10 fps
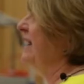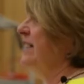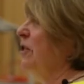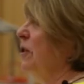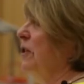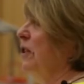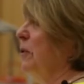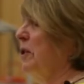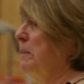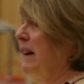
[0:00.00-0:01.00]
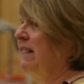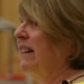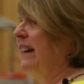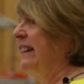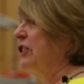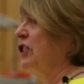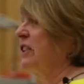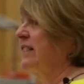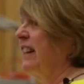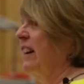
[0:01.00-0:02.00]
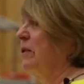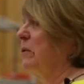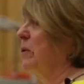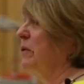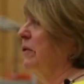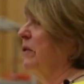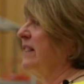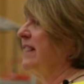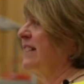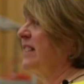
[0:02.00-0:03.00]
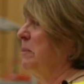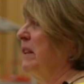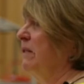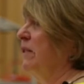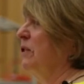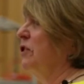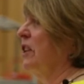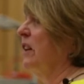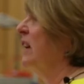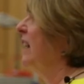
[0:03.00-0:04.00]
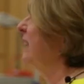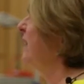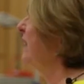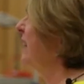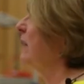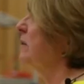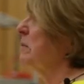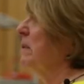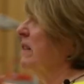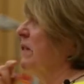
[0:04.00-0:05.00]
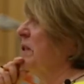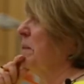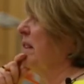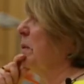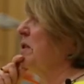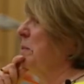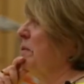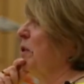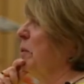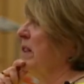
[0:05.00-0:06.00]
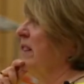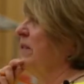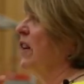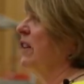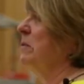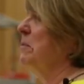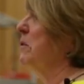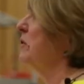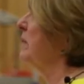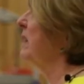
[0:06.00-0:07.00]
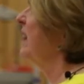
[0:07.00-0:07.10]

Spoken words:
It's not all about hair shirts and how awful this has to be in future. And I think that was a bit of something that was a bit wrong with the environment movement.